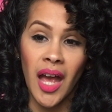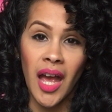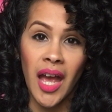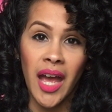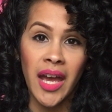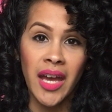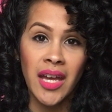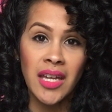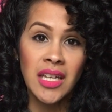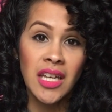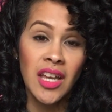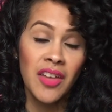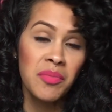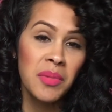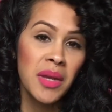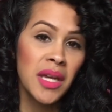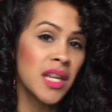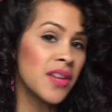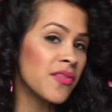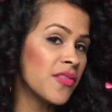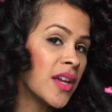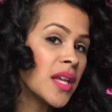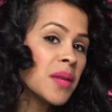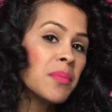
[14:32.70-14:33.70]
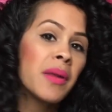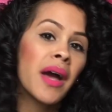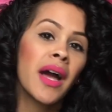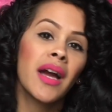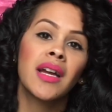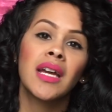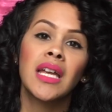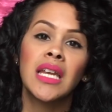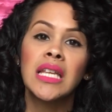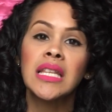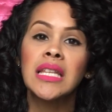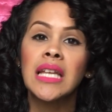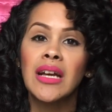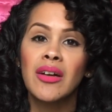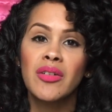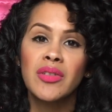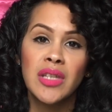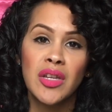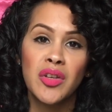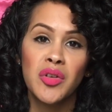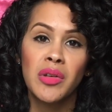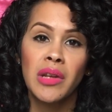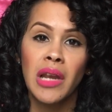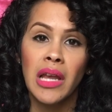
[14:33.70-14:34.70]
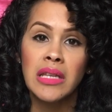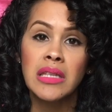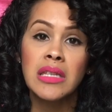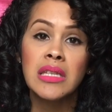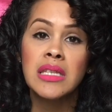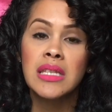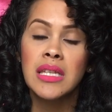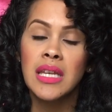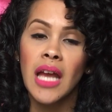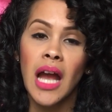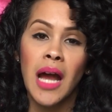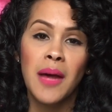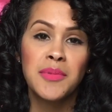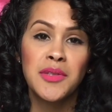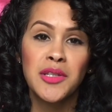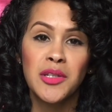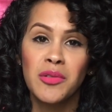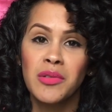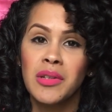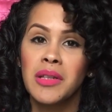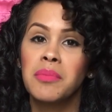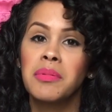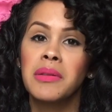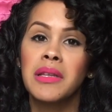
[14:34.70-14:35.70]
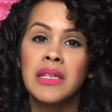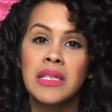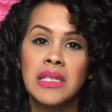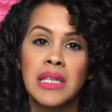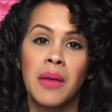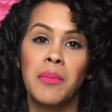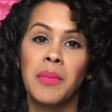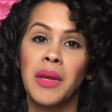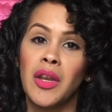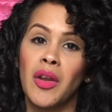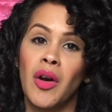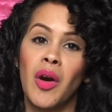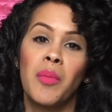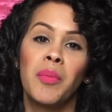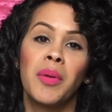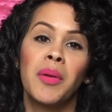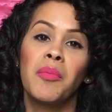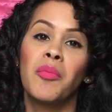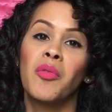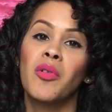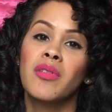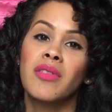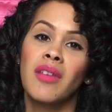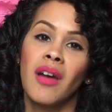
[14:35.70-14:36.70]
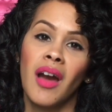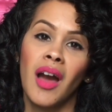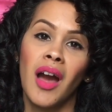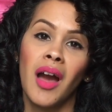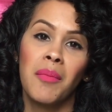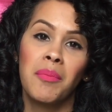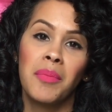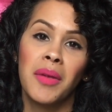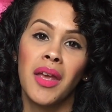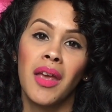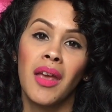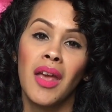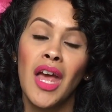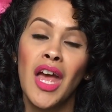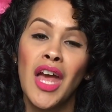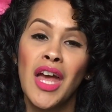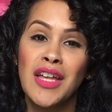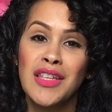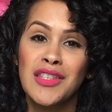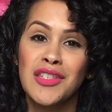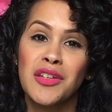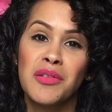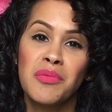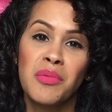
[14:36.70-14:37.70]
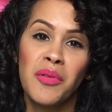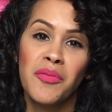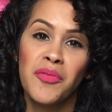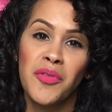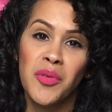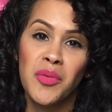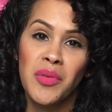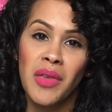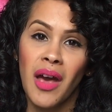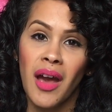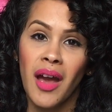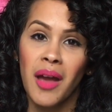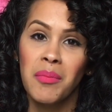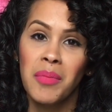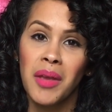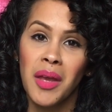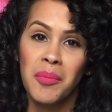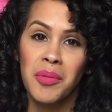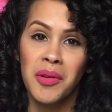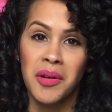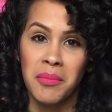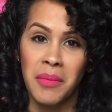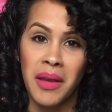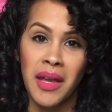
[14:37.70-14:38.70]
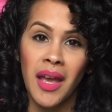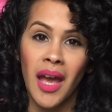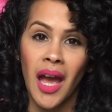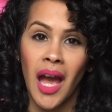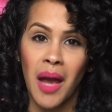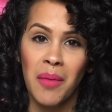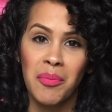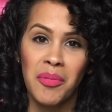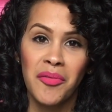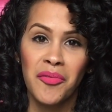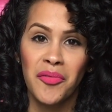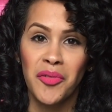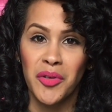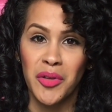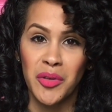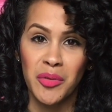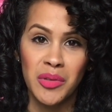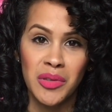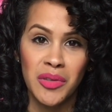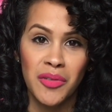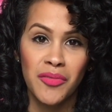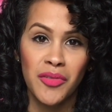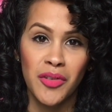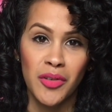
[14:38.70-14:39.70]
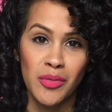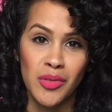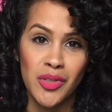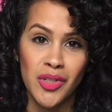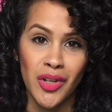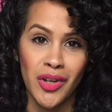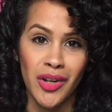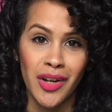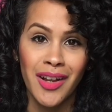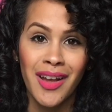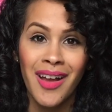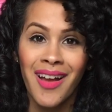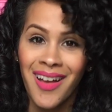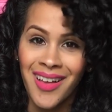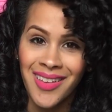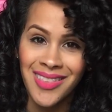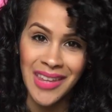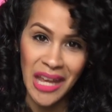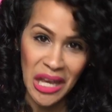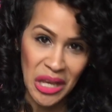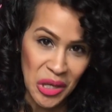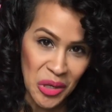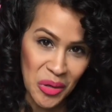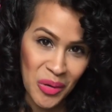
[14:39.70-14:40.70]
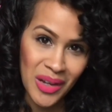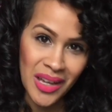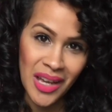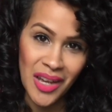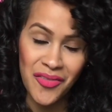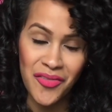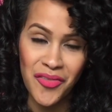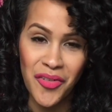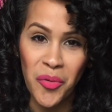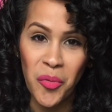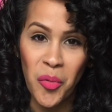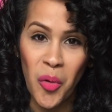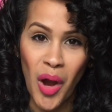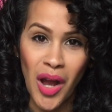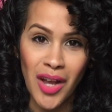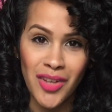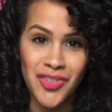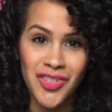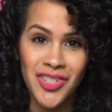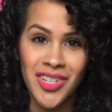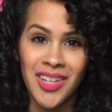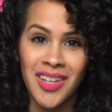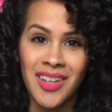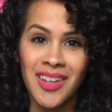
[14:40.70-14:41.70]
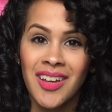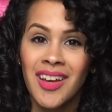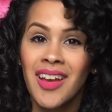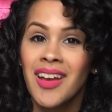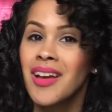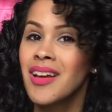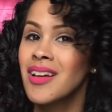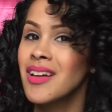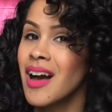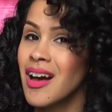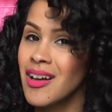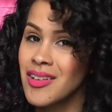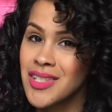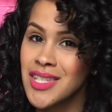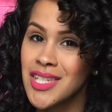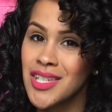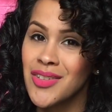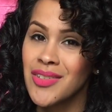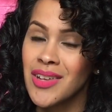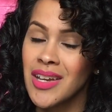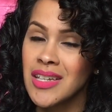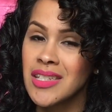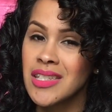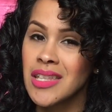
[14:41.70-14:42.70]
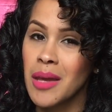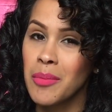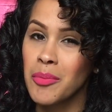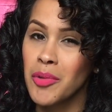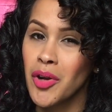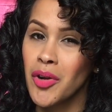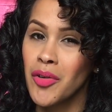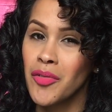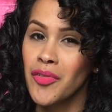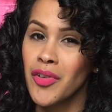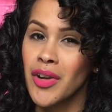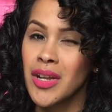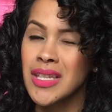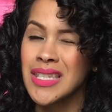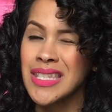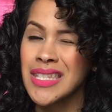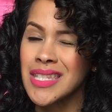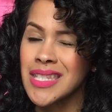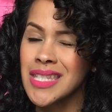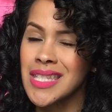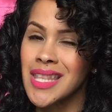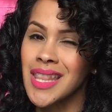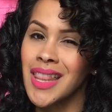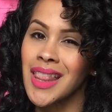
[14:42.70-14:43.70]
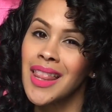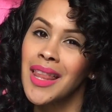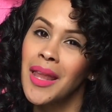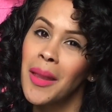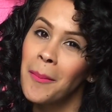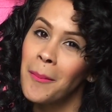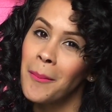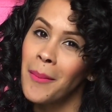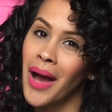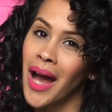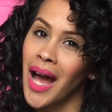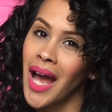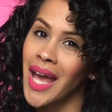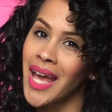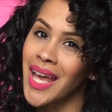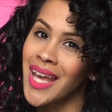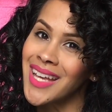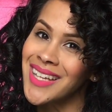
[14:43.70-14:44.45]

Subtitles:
And give me any feedback, anything else that you'd like to see, absolutely, please let me know. I'll be more than happy to review that and be able to make it happen for you in the future. Thank you again for watching. I'll see you next time, curl friends. Bye.